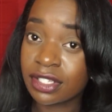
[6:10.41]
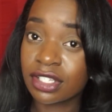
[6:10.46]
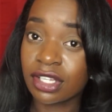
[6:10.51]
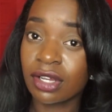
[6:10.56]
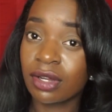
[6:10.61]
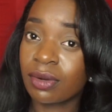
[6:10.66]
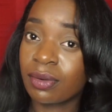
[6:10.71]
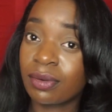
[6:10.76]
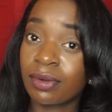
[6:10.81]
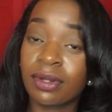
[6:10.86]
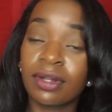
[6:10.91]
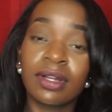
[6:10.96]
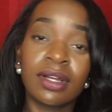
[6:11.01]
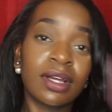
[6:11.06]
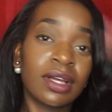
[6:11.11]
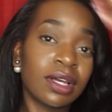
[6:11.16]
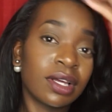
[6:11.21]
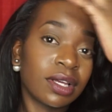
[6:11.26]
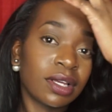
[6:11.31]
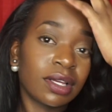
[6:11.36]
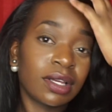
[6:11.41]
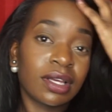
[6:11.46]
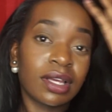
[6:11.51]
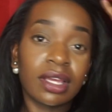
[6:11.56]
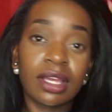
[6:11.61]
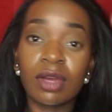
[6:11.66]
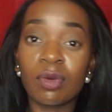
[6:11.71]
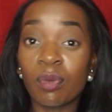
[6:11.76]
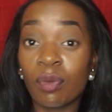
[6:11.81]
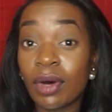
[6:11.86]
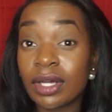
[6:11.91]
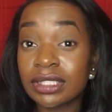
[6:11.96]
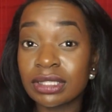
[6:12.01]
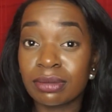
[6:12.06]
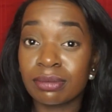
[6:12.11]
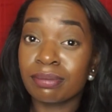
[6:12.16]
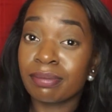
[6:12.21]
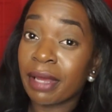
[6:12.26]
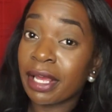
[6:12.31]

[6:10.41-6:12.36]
So, it wasn't